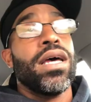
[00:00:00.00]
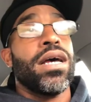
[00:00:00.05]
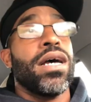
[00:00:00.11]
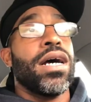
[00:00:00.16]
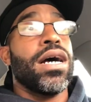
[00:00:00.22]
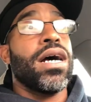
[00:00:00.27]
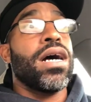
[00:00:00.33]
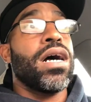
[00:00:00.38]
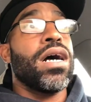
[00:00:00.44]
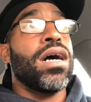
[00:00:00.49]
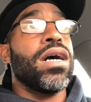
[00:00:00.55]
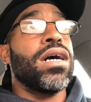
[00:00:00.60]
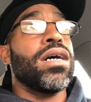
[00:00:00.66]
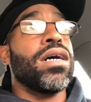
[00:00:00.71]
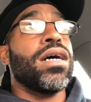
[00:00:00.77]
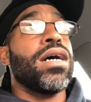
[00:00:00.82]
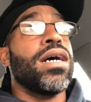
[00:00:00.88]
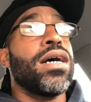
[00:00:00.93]

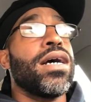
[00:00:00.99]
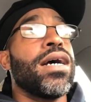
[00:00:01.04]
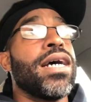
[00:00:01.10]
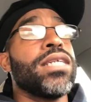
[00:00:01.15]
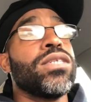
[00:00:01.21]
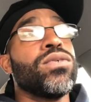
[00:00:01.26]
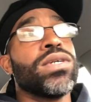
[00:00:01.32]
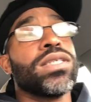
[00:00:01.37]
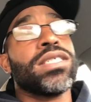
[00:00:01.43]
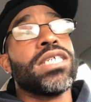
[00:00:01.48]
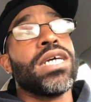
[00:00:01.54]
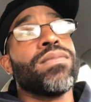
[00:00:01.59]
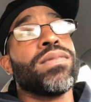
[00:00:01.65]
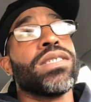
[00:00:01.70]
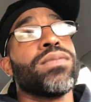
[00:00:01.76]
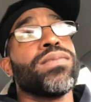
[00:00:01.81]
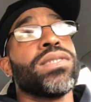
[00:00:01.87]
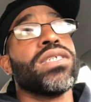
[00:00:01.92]
I do accept
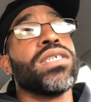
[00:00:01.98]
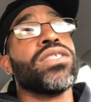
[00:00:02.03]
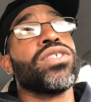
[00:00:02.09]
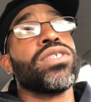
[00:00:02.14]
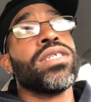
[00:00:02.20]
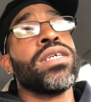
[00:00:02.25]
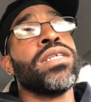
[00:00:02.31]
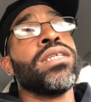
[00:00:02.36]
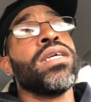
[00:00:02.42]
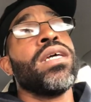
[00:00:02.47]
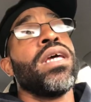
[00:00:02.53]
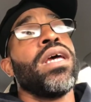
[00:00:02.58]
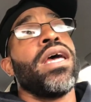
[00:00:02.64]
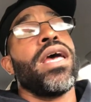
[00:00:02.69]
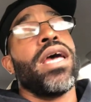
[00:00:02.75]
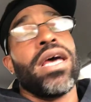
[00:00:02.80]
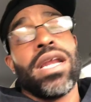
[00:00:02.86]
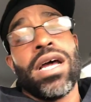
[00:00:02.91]
this position,
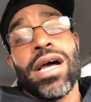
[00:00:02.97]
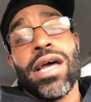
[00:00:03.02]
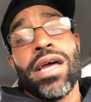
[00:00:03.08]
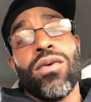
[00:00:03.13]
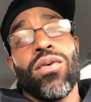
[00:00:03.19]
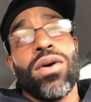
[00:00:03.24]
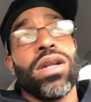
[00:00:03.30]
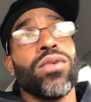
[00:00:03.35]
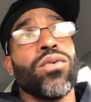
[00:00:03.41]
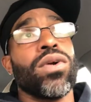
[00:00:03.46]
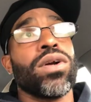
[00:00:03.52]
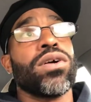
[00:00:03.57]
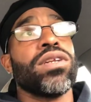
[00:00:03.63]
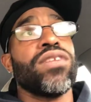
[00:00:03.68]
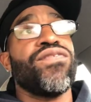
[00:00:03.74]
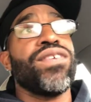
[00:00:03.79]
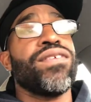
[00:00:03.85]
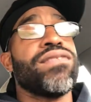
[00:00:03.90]
and I want to work on
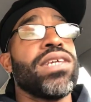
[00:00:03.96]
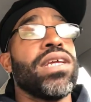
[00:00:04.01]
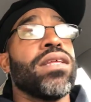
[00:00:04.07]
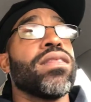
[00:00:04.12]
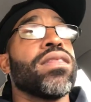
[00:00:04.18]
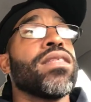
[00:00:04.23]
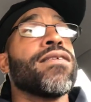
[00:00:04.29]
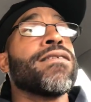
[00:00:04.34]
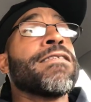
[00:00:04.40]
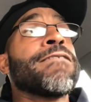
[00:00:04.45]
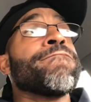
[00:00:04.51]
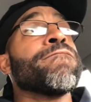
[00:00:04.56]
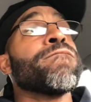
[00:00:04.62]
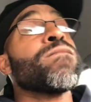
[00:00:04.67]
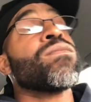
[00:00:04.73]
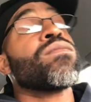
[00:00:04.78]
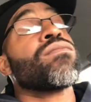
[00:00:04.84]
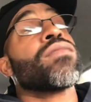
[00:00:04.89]
the
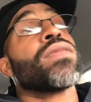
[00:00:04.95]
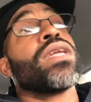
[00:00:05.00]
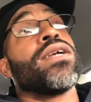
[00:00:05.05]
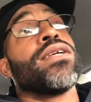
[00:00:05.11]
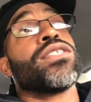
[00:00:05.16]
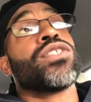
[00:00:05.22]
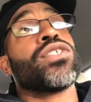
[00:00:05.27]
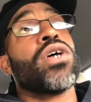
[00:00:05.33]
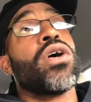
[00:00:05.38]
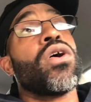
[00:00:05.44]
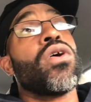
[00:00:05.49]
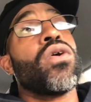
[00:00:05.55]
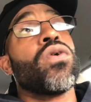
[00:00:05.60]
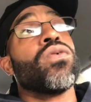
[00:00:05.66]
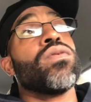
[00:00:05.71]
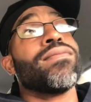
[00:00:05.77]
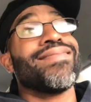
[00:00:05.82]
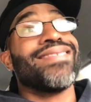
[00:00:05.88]
15th.
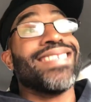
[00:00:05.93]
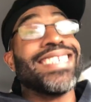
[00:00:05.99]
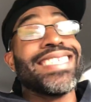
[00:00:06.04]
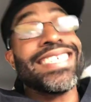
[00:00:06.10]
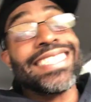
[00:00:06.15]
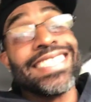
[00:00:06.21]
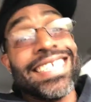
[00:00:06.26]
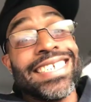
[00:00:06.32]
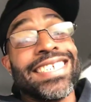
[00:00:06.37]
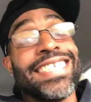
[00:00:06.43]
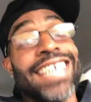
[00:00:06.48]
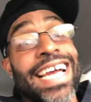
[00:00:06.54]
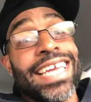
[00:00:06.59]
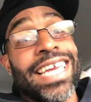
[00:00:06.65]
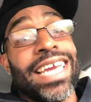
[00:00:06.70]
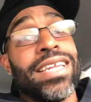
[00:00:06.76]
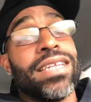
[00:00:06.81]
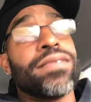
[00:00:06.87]
So this is the
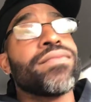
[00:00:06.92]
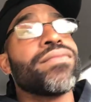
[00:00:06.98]
second.